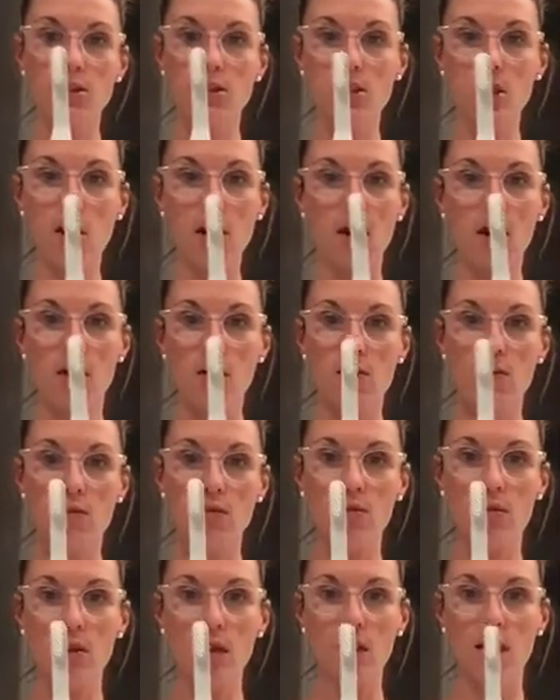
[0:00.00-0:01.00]
So,
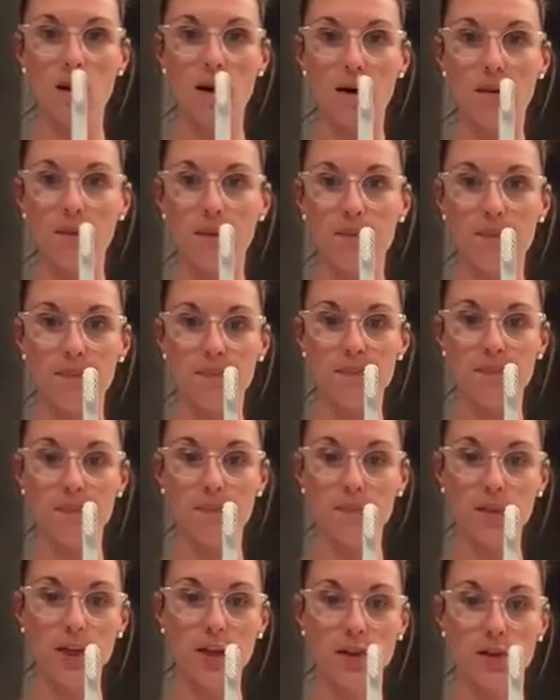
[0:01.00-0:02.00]

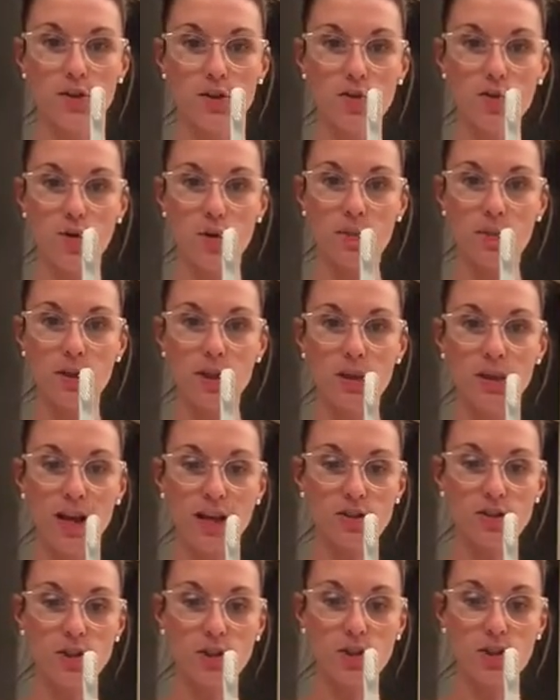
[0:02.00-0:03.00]
like your normal
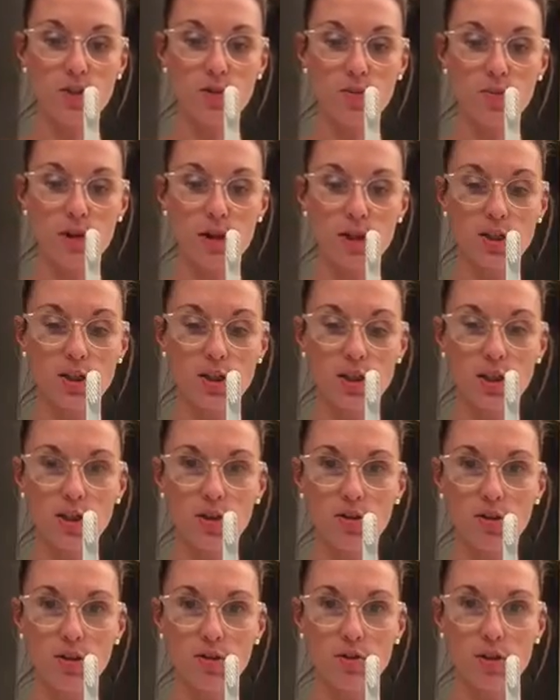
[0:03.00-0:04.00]
electric toothbrush,
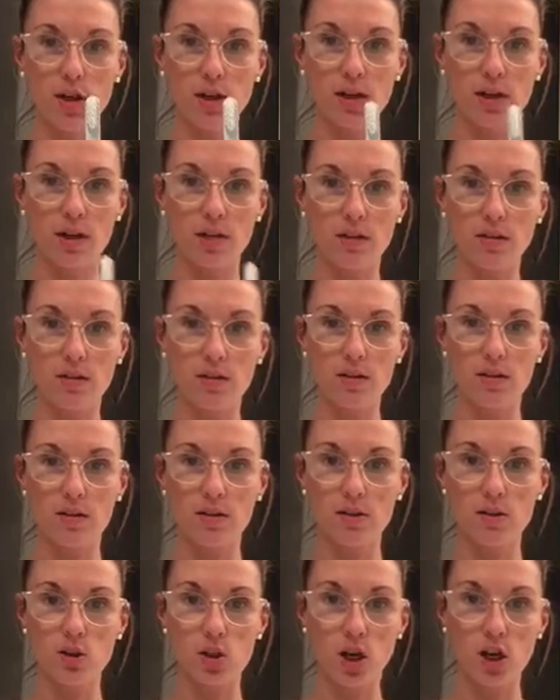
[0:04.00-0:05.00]
goes on a
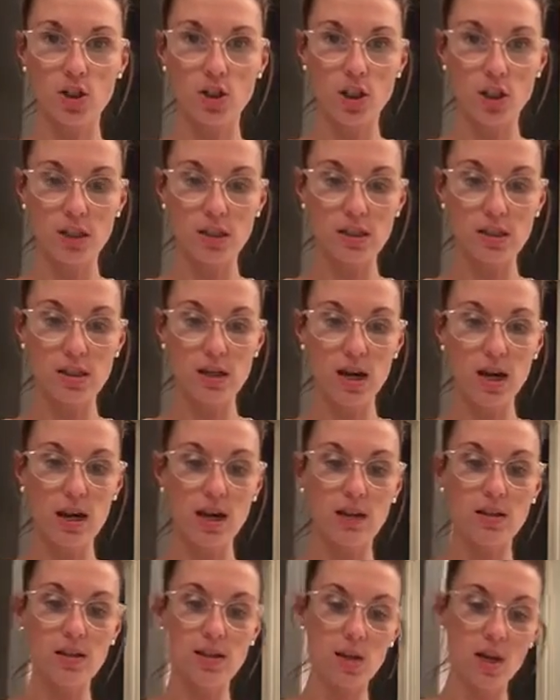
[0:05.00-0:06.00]
charging
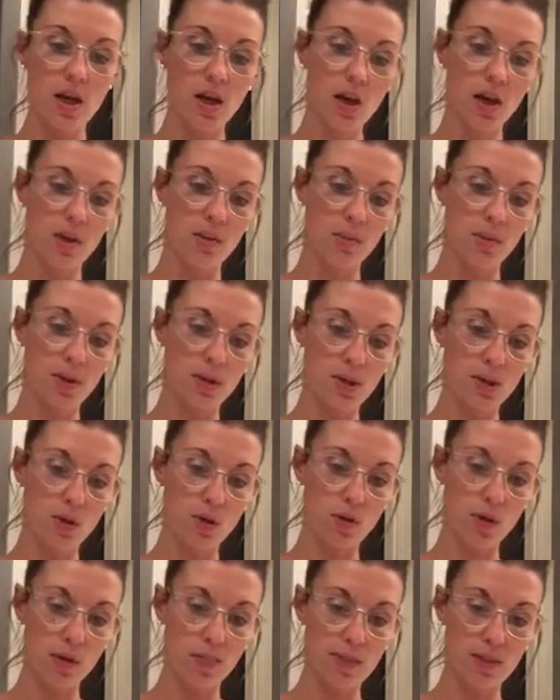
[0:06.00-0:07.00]
stand, but the
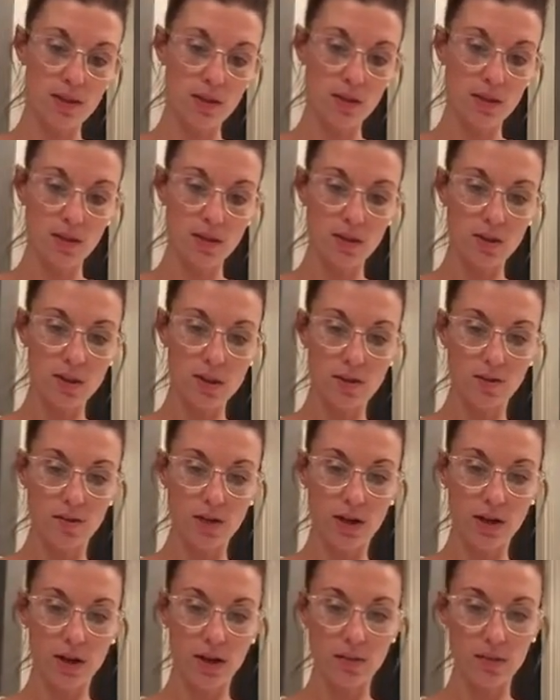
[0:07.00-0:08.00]
Quip is a little
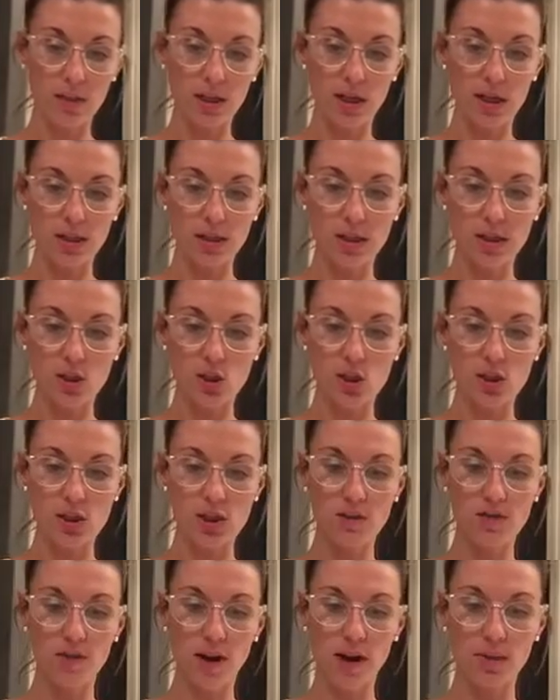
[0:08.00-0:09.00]
different because it's just
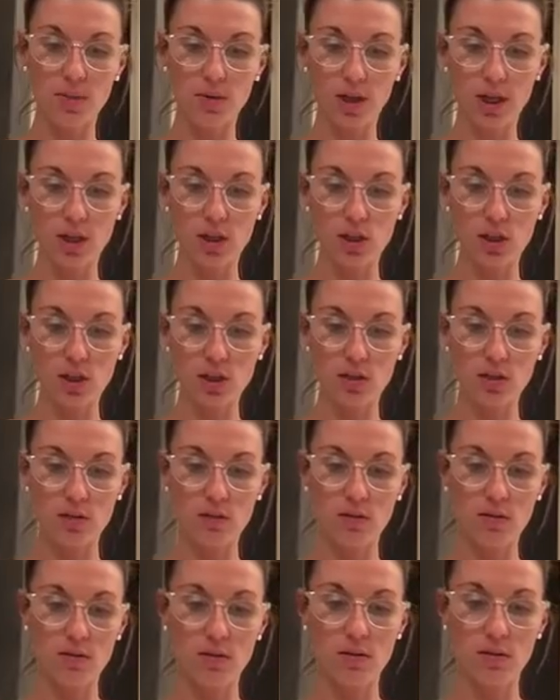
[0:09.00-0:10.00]
a
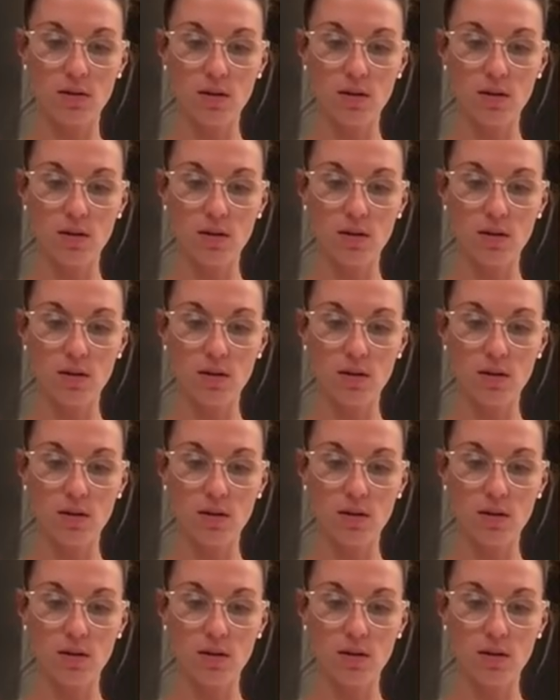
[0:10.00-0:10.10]
vibration,